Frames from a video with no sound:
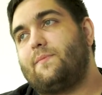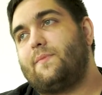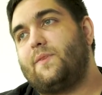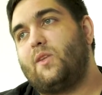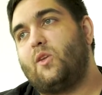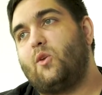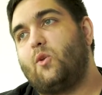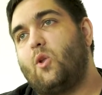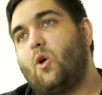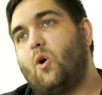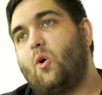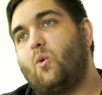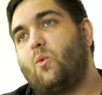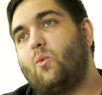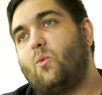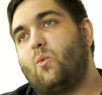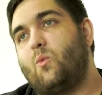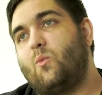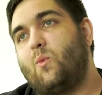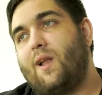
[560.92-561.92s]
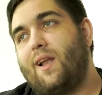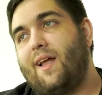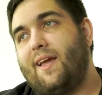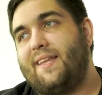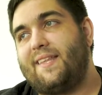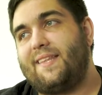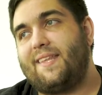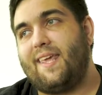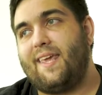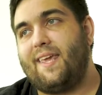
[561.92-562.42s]
when I
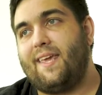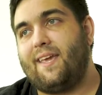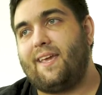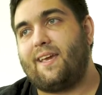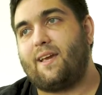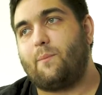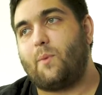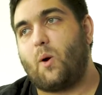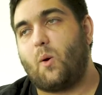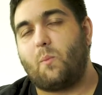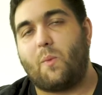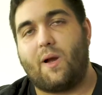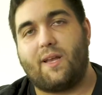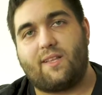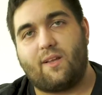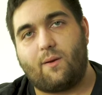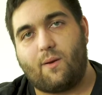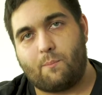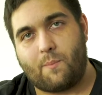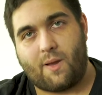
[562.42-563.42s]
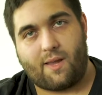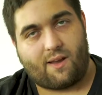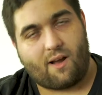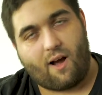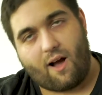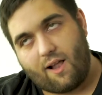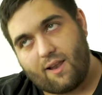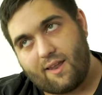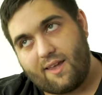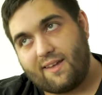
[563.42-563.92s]
think about my
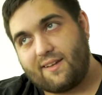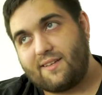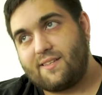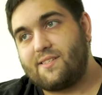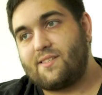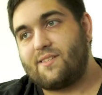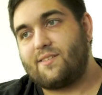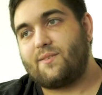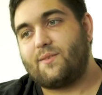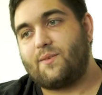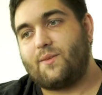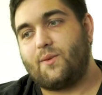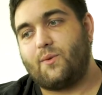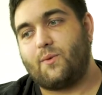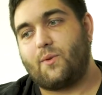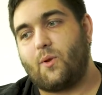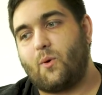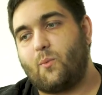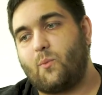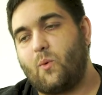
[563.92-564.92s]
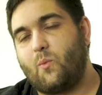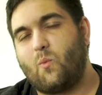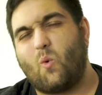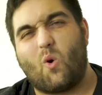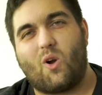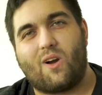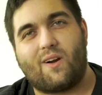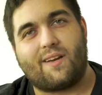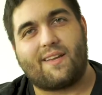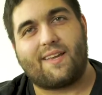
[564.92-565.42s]
colleagues, we
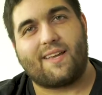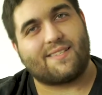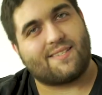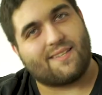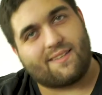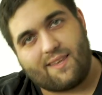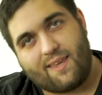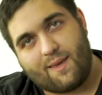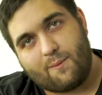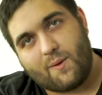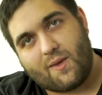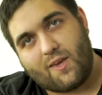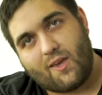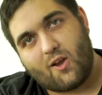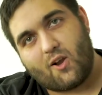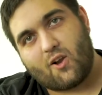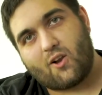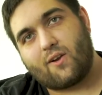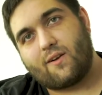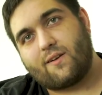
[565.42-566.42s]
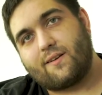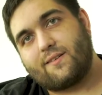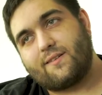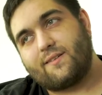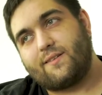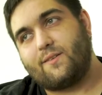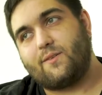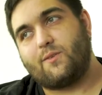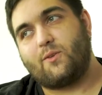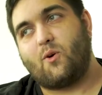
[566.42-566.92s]
work as a team here.
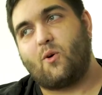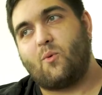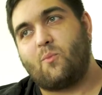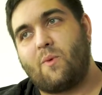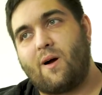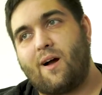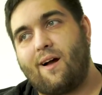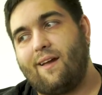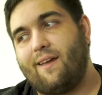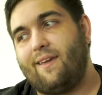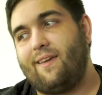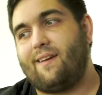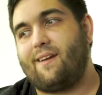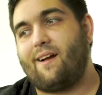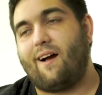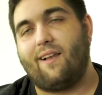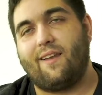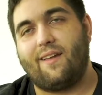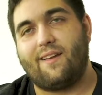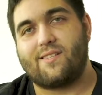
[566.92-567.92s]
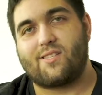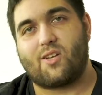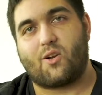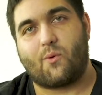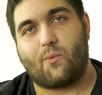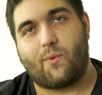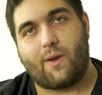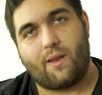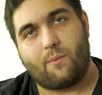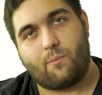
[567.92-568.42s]
My colleagues are
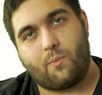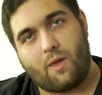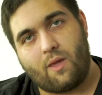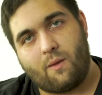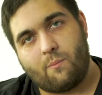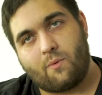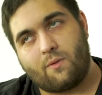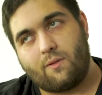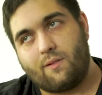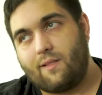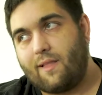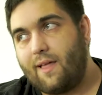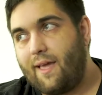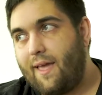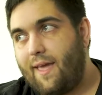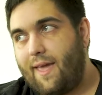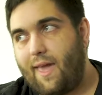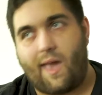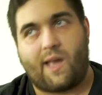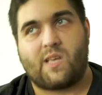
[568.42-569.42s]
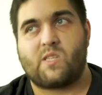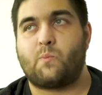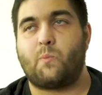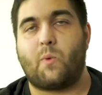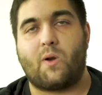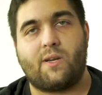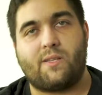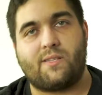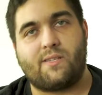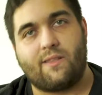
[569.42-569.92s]
great people,
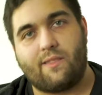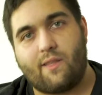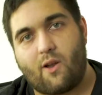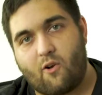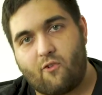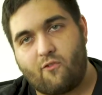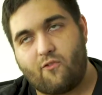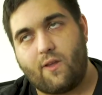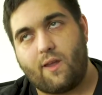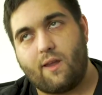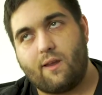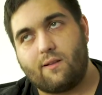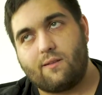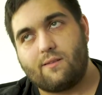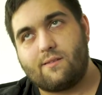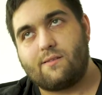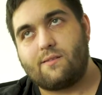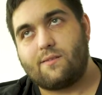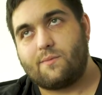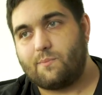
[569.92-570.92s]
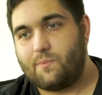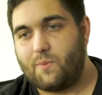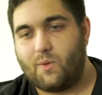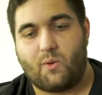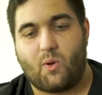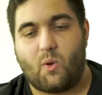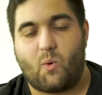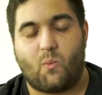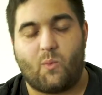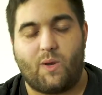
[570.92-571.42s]
experts in their fields,
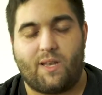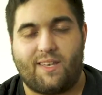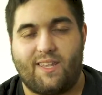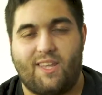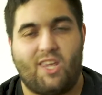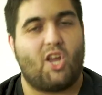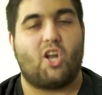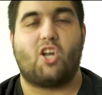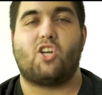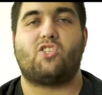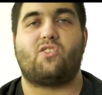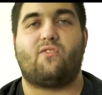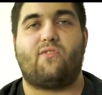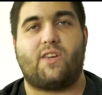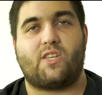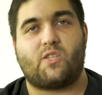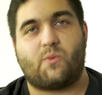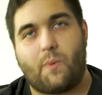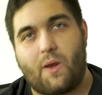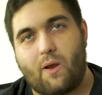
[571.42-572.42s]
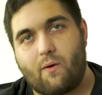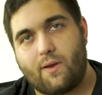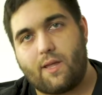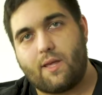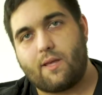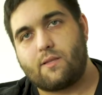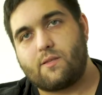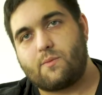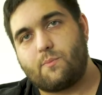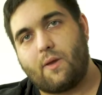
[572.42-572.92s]
with years of
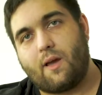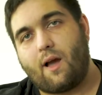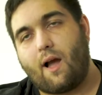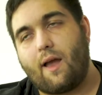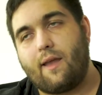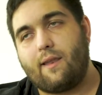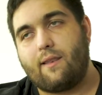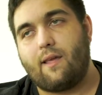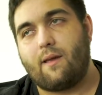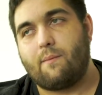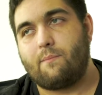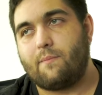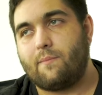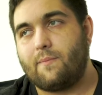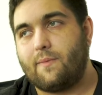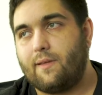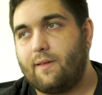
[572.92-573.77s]
experience behind them.